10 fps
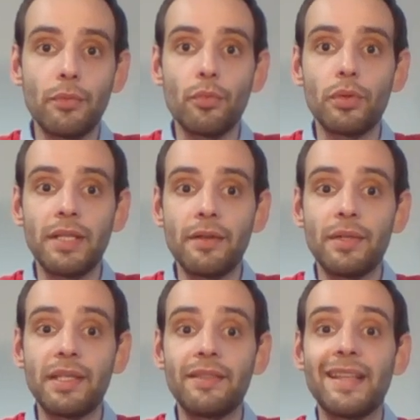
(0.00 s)
what they
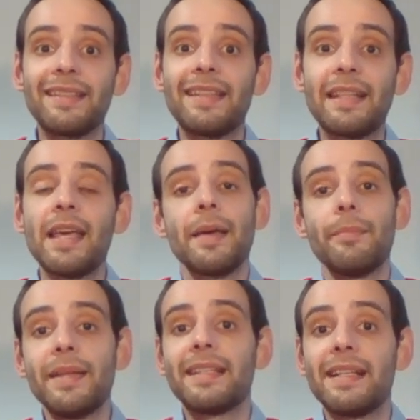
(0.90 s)
received, and that
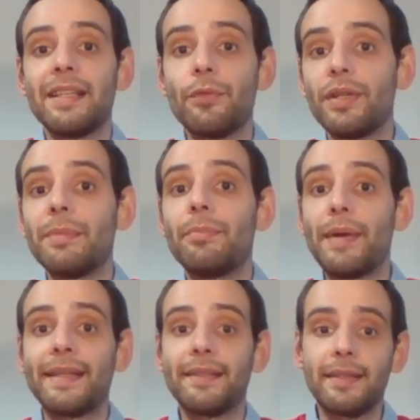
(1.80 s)
basically really
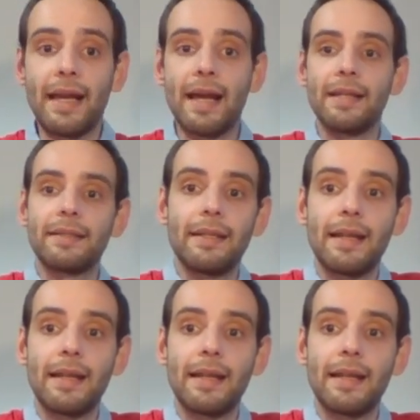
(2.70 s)
breaks the ice.